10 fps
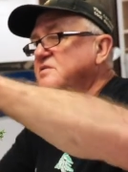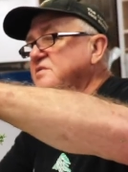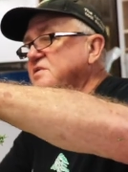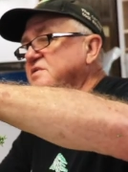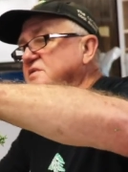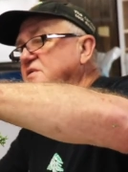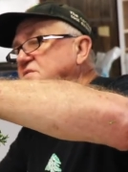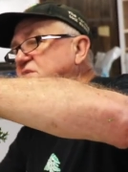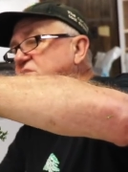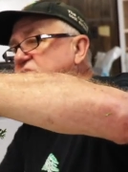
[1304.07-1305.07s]
with
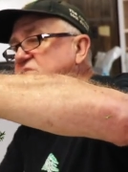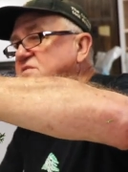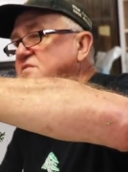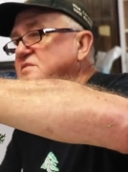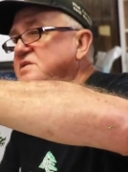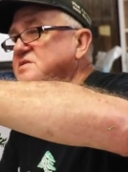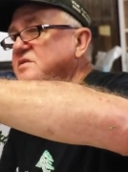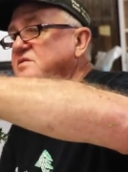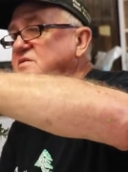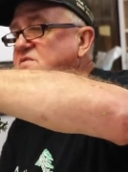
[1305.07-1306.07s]
only
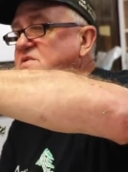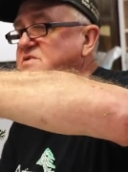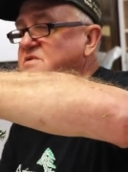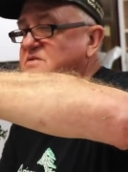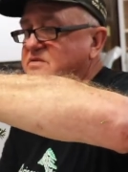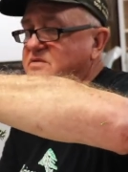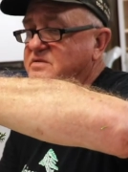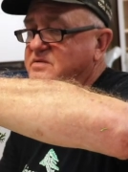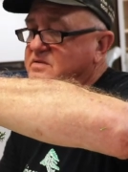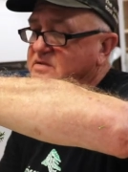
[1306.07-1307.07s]

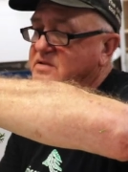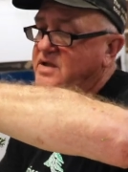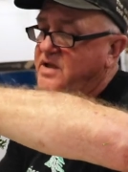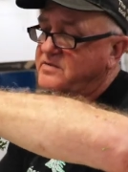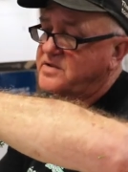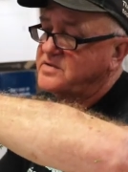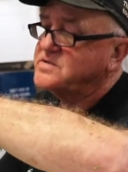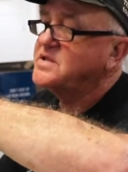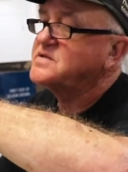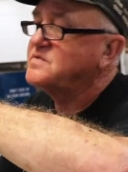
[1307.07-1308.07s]
reason that I would
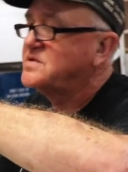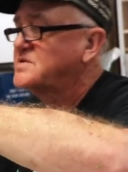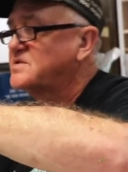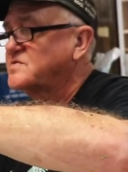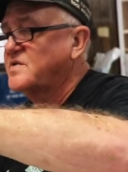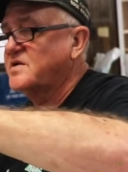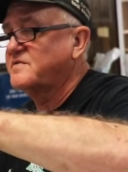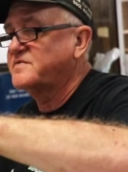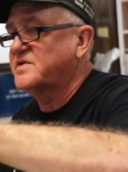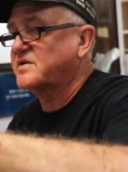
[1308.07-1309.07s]
use this one is just right
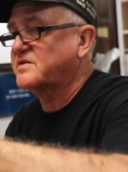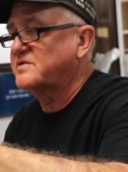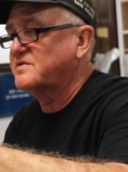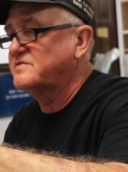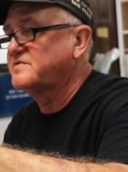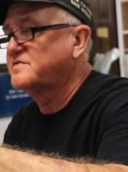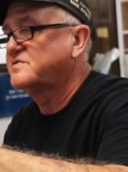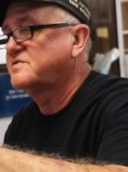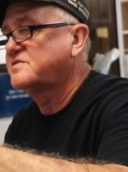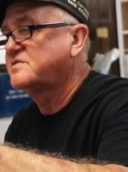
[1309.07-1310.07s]
off that curve,
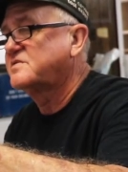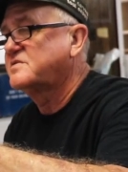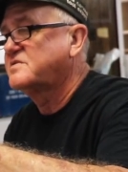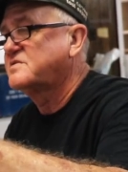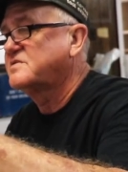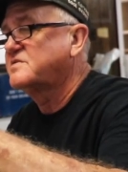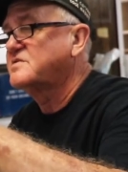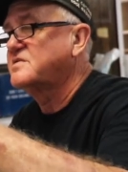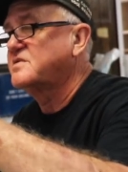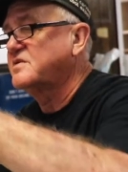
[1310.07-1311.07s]

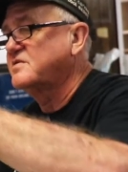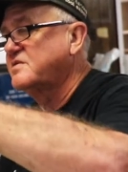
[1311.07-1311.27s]
you know?